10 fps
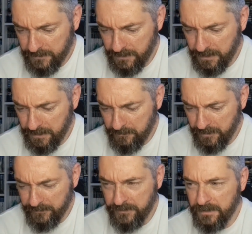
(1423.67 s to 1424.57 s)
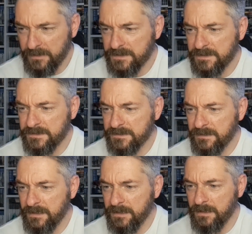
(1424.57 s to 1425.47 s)
I think this is
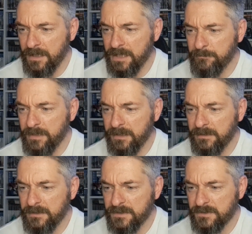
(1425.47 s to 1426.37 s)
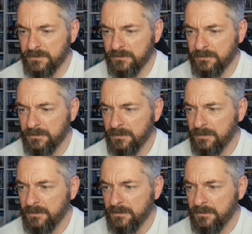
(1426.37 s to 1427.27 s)
in mint condition.
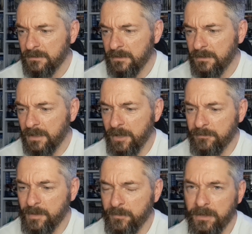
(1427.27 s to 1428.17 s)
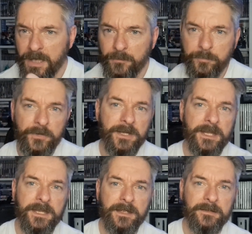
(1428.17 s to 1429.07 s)
I can't remember. I will put it
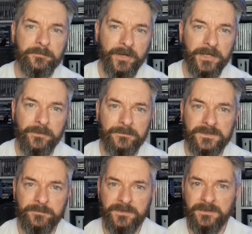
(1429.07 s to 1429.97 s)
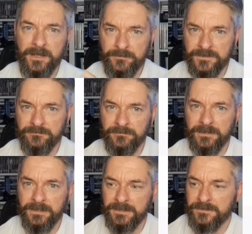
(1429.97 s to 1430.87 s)
here, but I know it was a
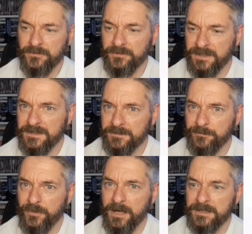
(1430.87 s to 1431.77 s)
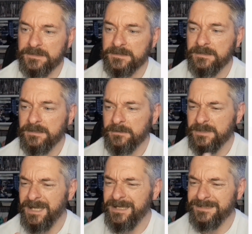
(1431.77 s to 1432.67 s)
really sort of decent price.
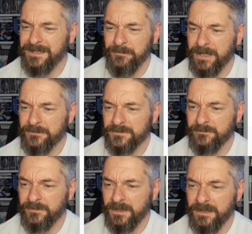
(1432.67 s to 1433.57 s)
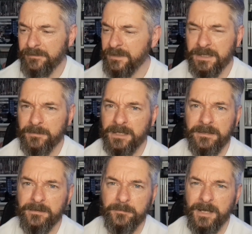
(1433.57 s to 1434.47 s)
Is it £18, something like that? I think
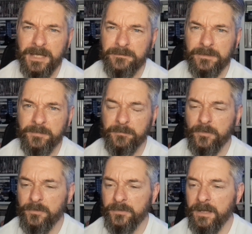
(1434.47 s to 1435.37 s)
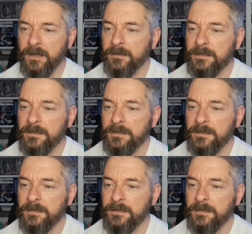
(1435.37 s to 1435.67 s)
it might even have been more than that.